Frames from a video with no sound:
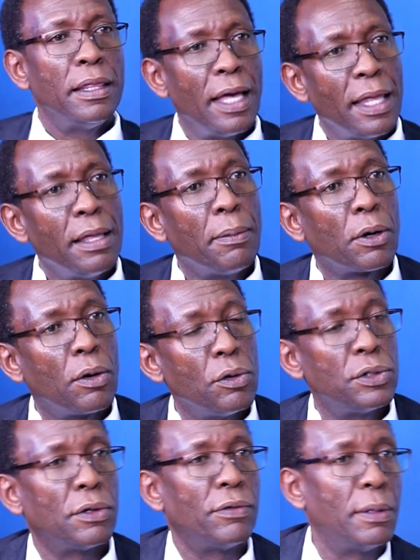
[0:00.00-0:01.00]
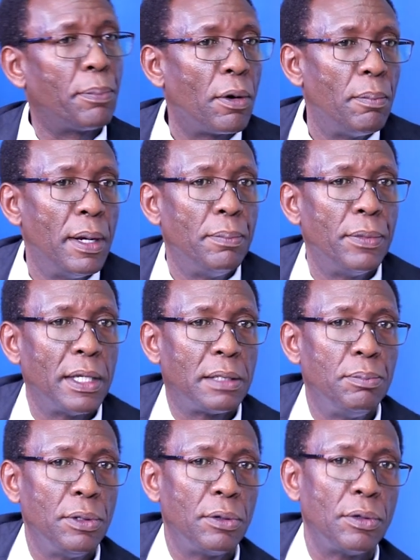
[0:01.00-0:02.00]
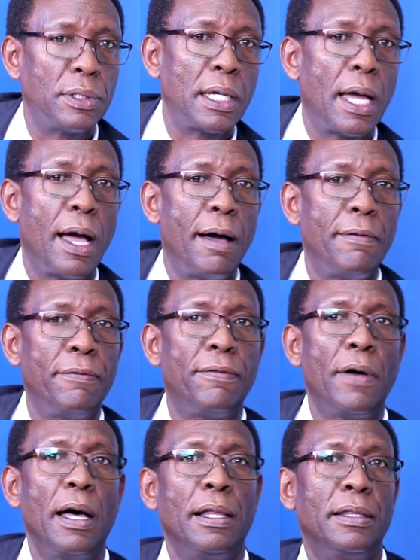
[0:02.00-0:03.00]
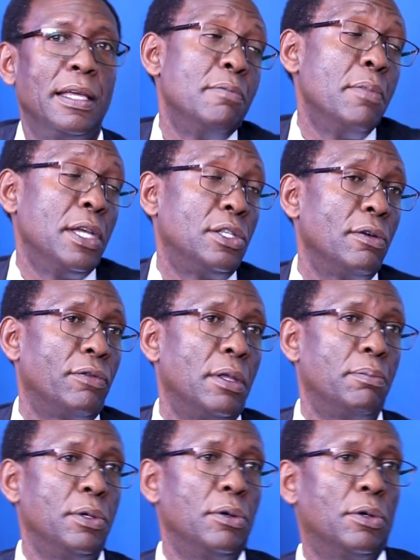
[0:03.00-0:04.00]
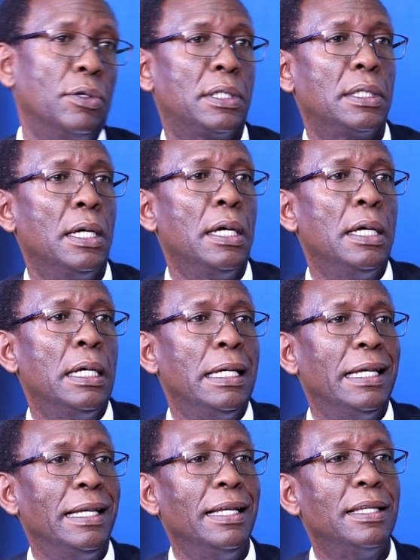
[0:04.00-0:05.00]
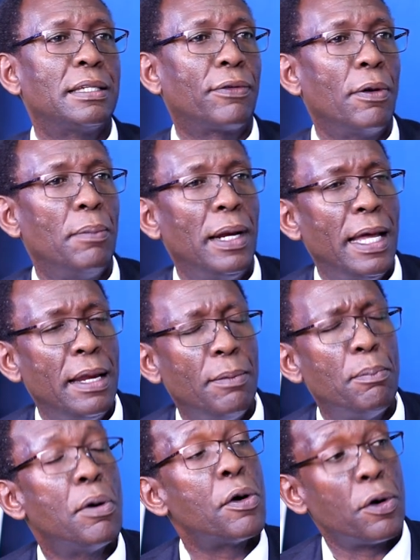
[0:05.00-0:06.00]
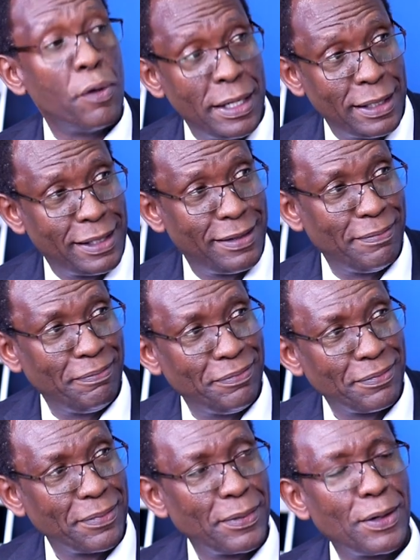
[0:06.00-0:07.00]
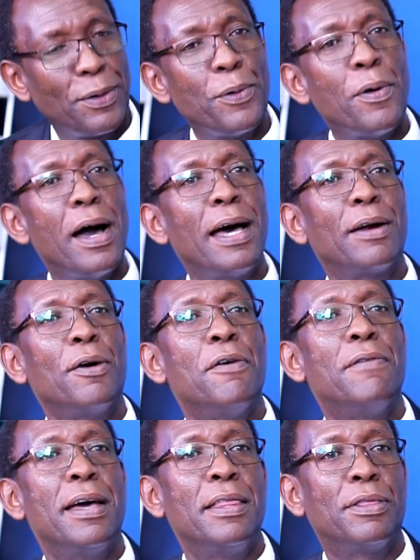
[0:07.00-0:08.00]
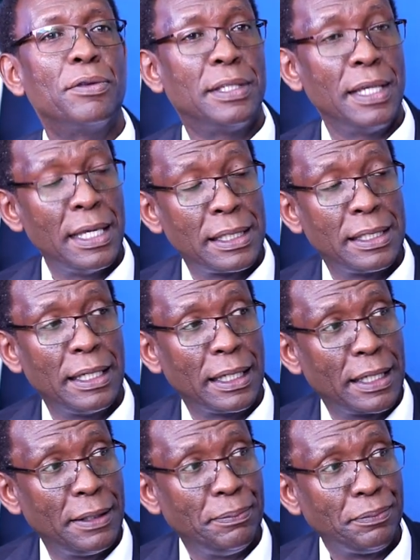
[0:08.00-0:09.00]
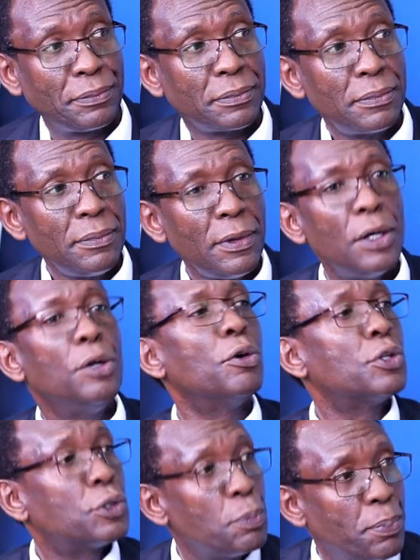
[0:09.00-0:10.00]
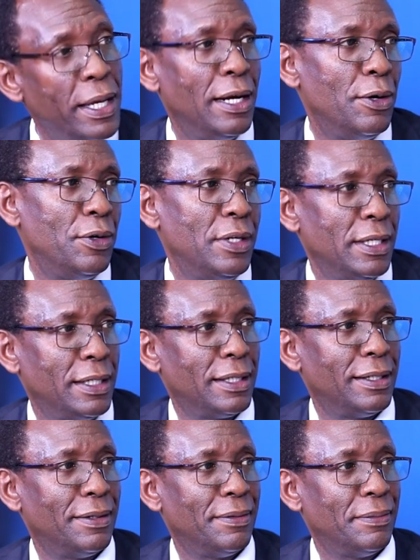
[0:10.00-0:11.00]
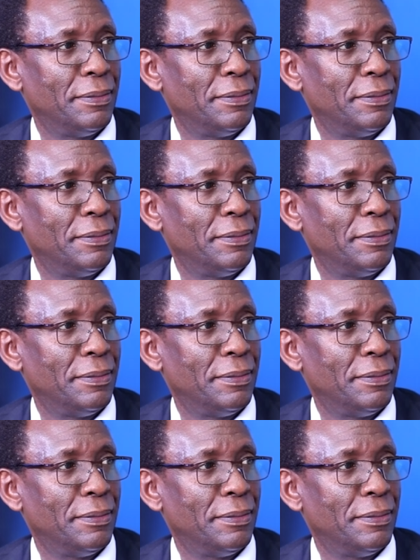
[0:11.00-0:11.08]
The other cause of the problem that bureaus have, the image of the bureaus, is from borrowers who are over-enthusiastic not to pay loans.